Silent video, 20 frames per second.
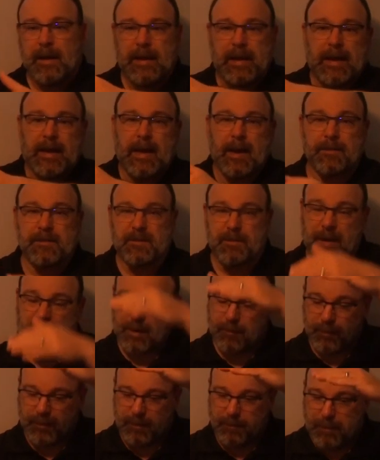He comes
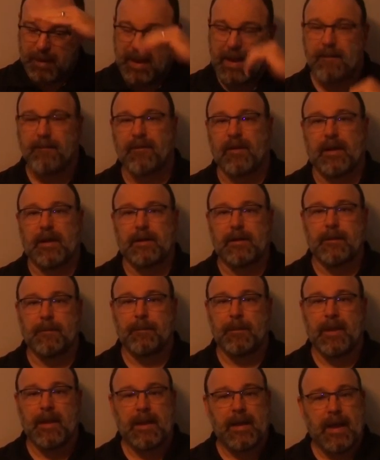back with a pamphlet
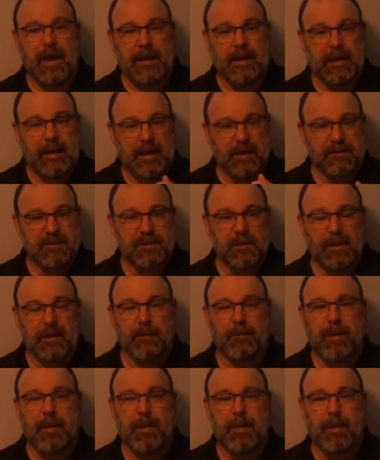and he gives me the